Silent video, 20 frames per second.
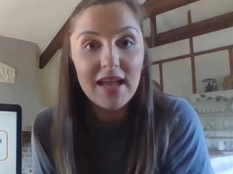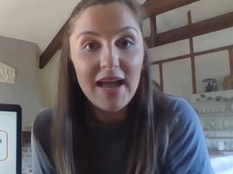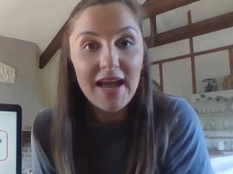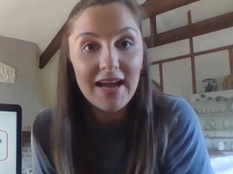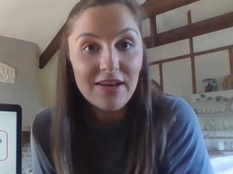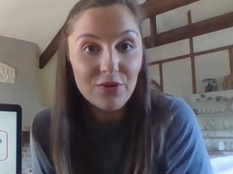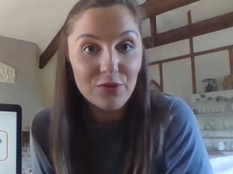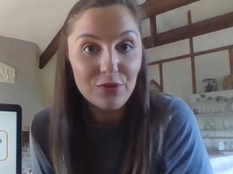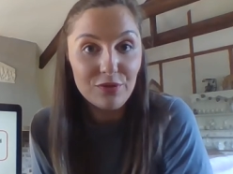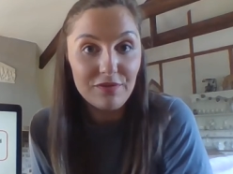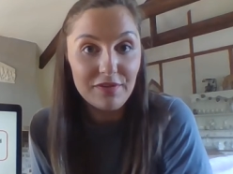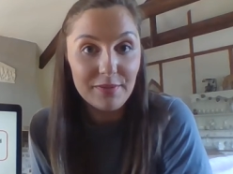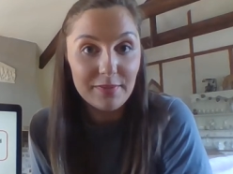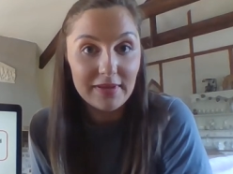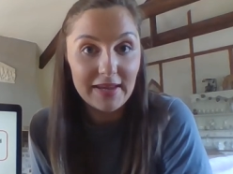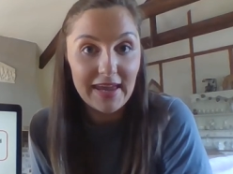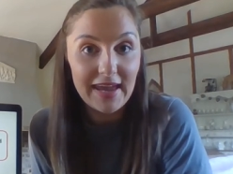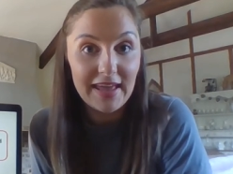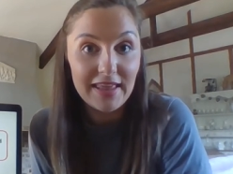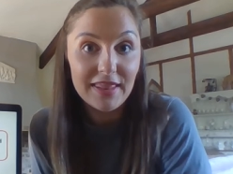And hopefully
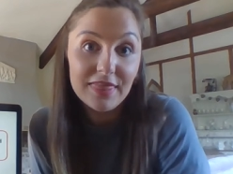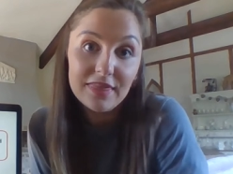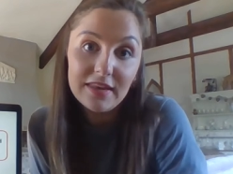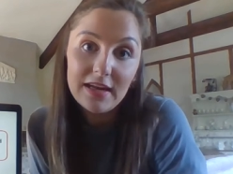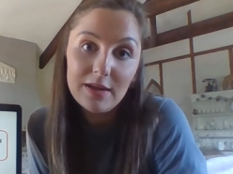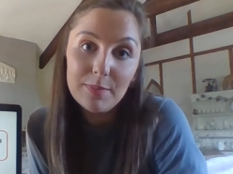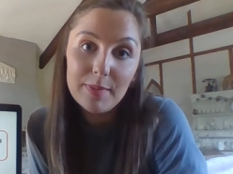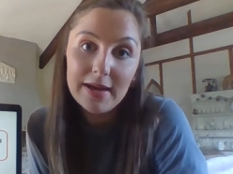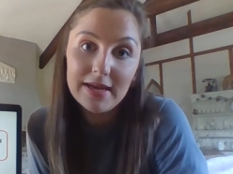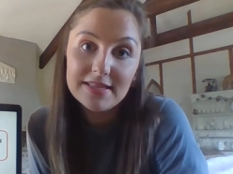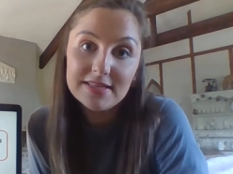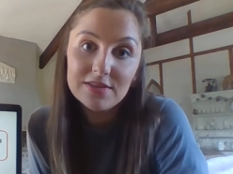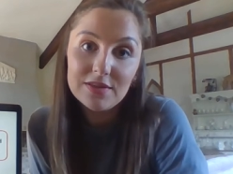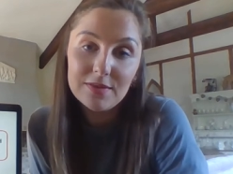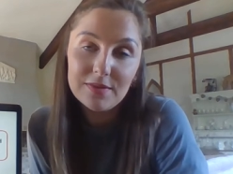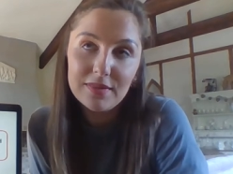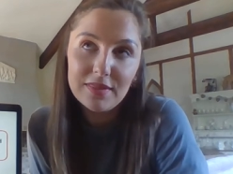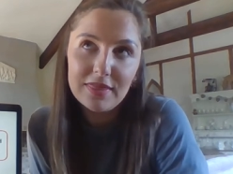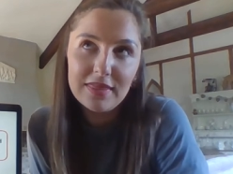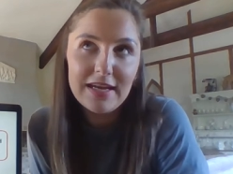we'll get three pats
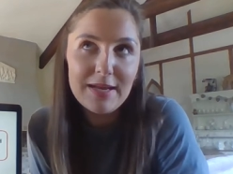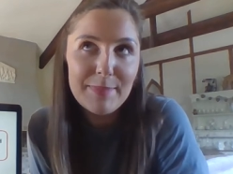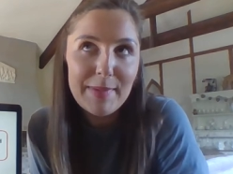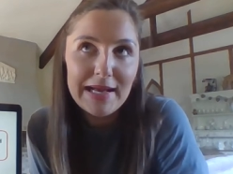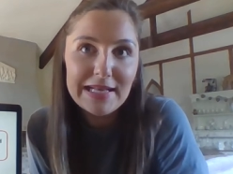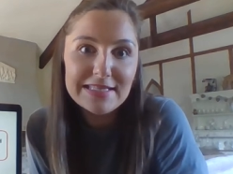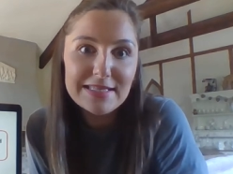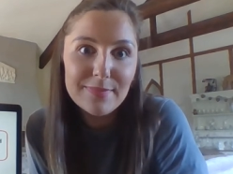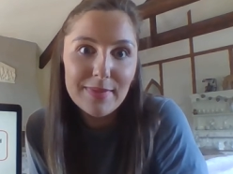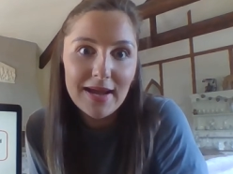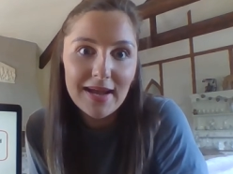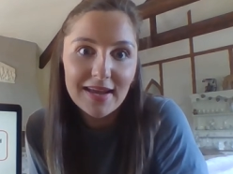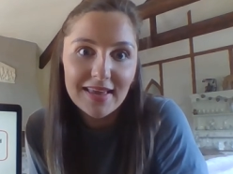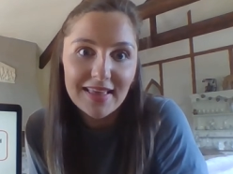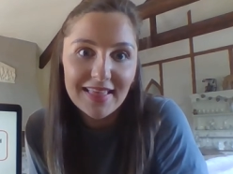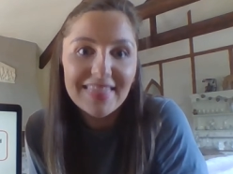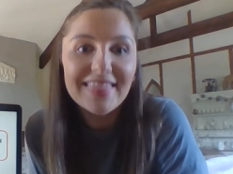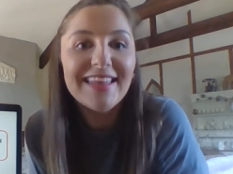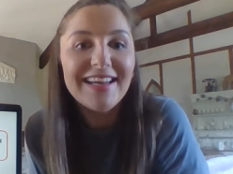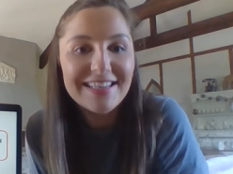on three pats on the back,
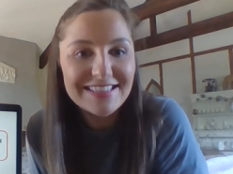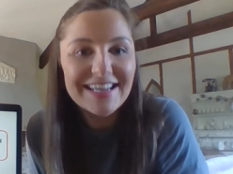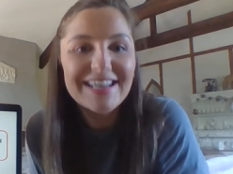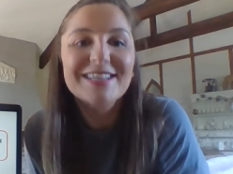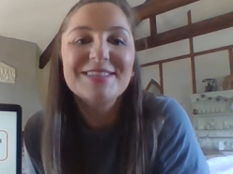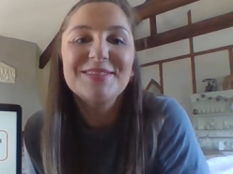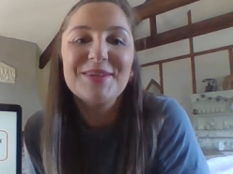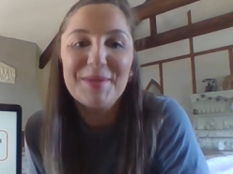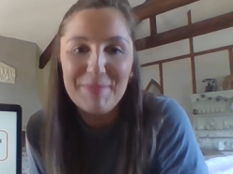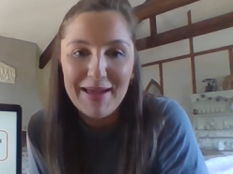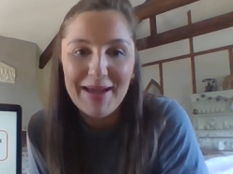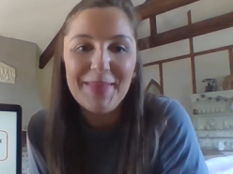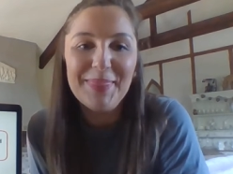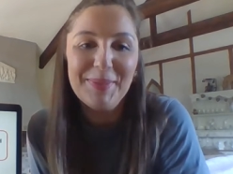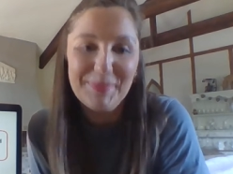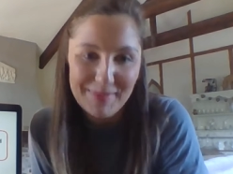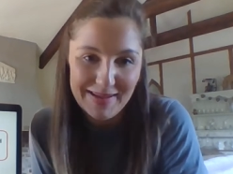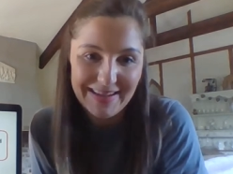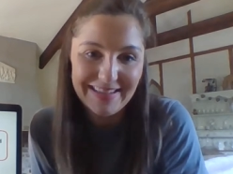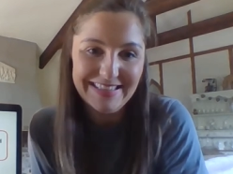three ticks for a pat on
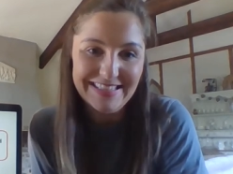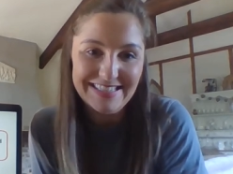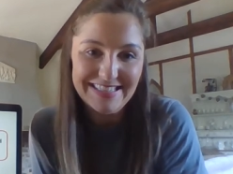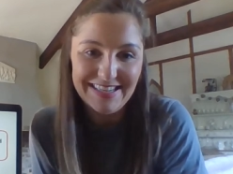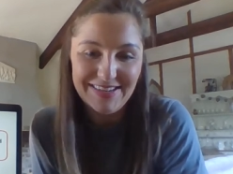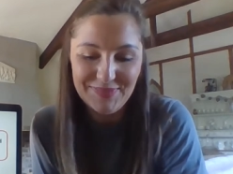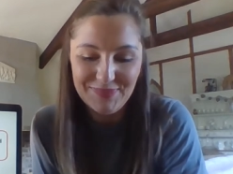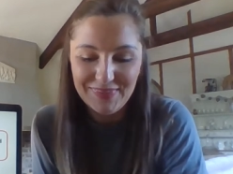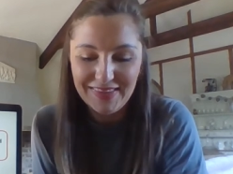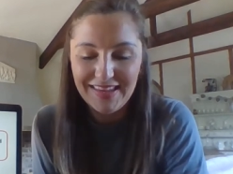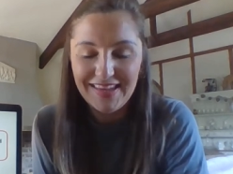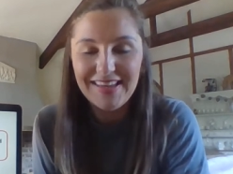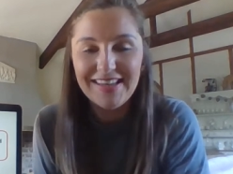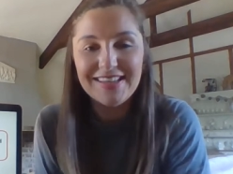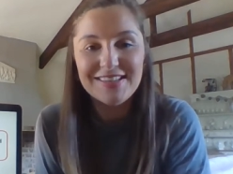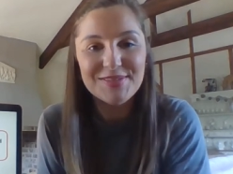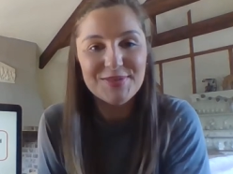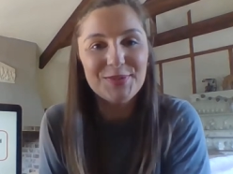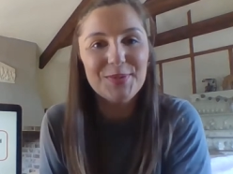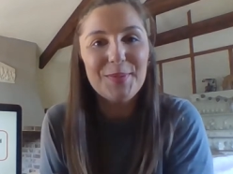the back today.
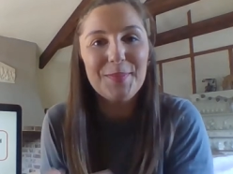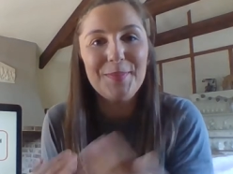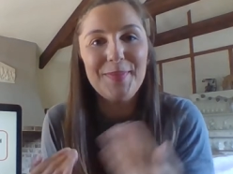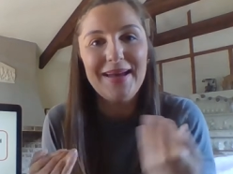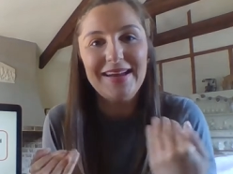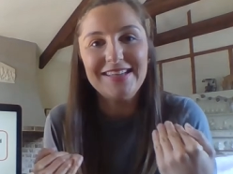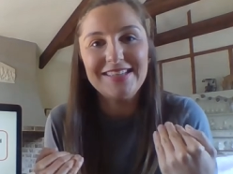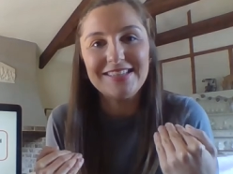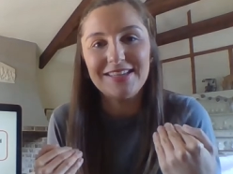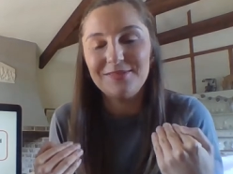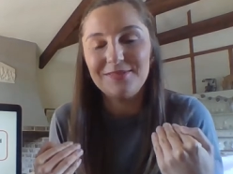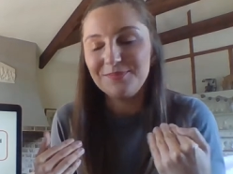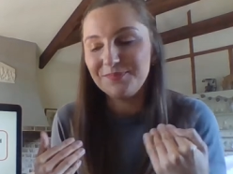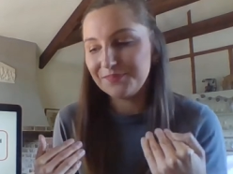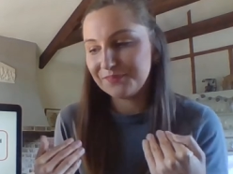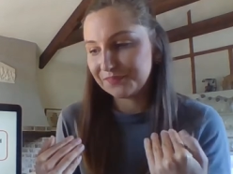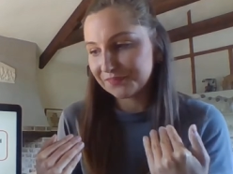So my turn.